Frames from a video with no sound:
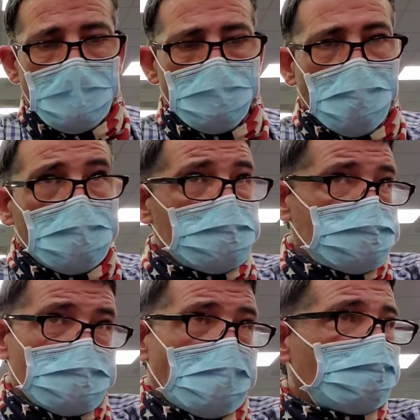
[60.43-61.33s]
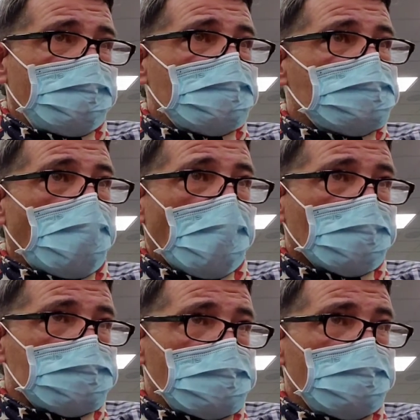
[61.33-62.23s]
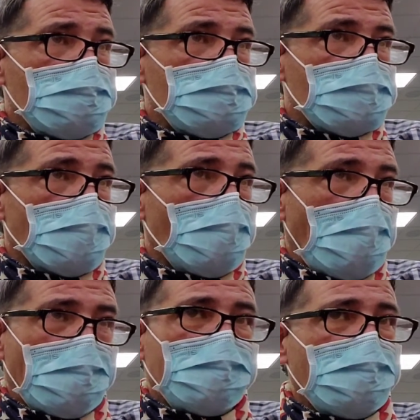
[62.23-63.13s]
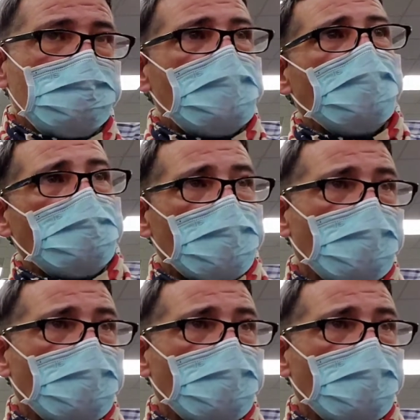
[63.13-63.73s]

But it's not VIA's policy, so how did it become the